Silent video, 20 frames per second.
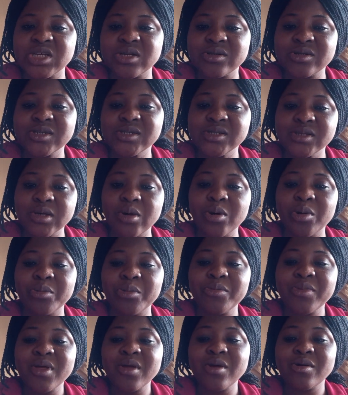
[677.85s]

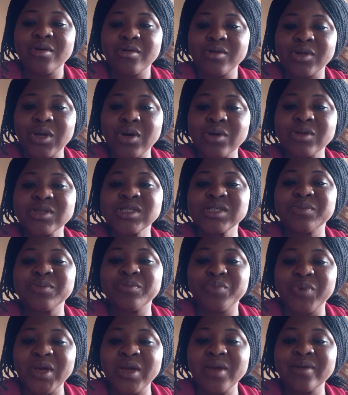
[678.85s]
So
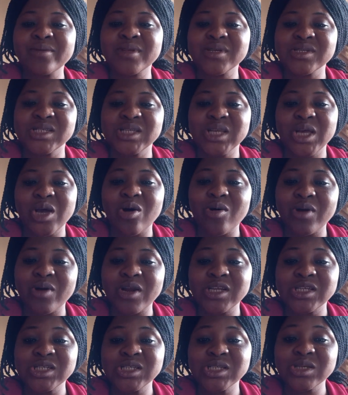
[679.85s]
don't be
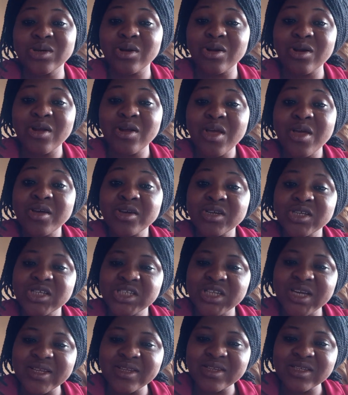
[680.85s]
discouraged. So
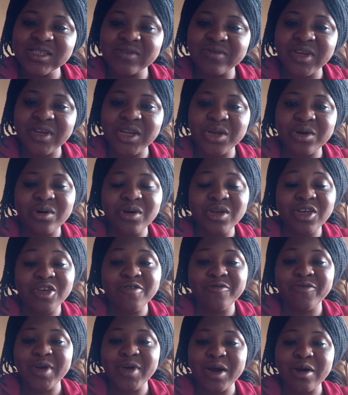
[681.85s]
share this video,
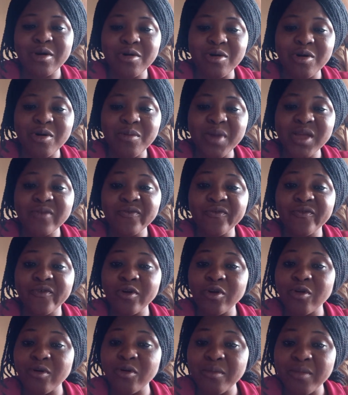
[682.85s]
give your comment,
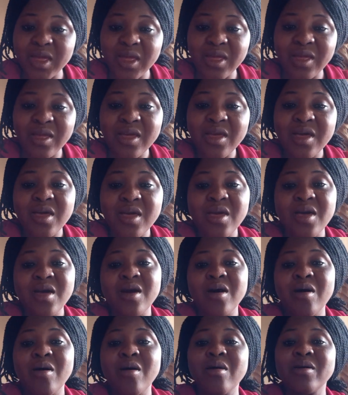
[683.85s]
follow me
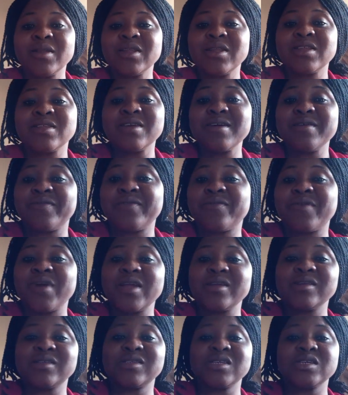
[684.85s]
on
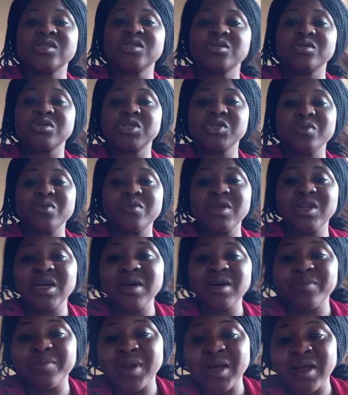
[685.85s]
different social
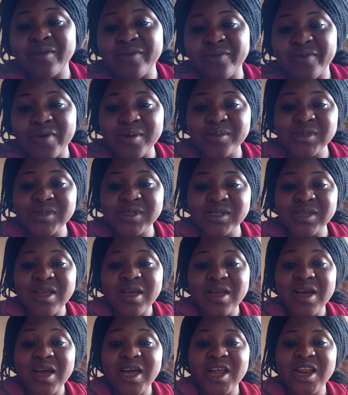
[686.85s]
media platforms,
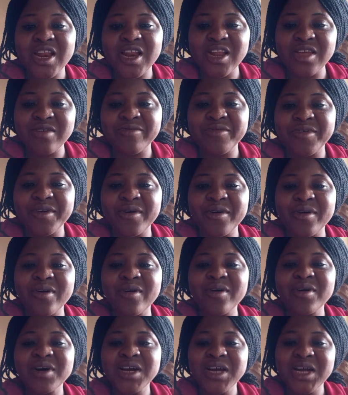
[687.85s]
and leave
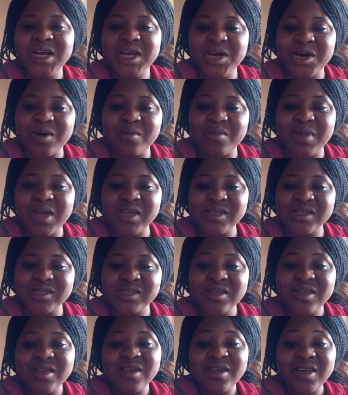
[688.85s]
your
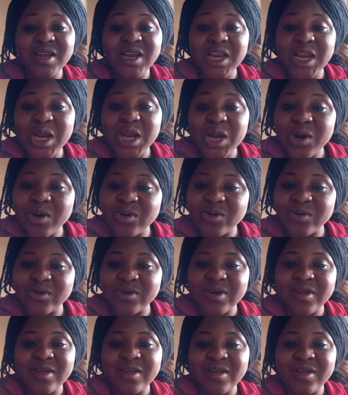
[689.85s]
comment. Know